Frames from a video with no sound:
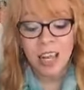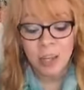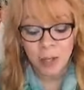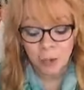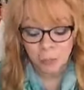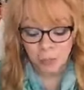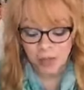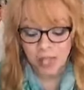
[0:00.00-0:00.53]

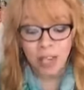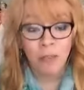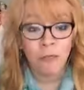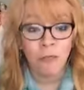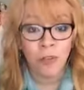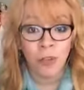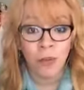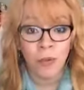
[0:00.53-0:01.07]

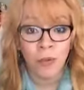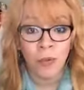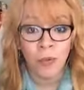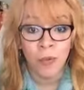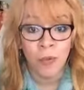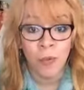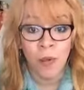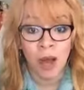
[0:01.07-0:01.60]
If you
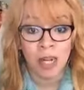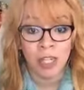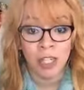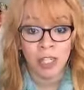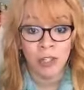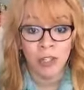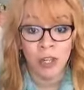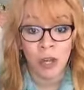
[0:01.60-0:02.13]

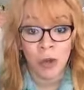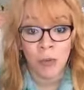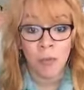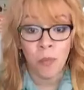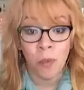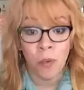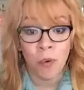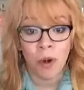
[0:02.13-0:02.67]
want to know
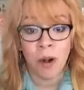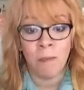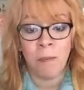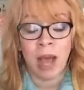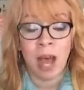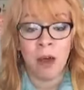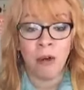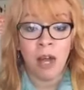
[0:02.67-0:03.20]
more
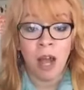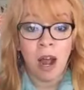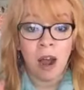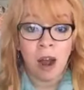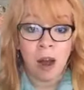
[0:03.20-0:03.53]
about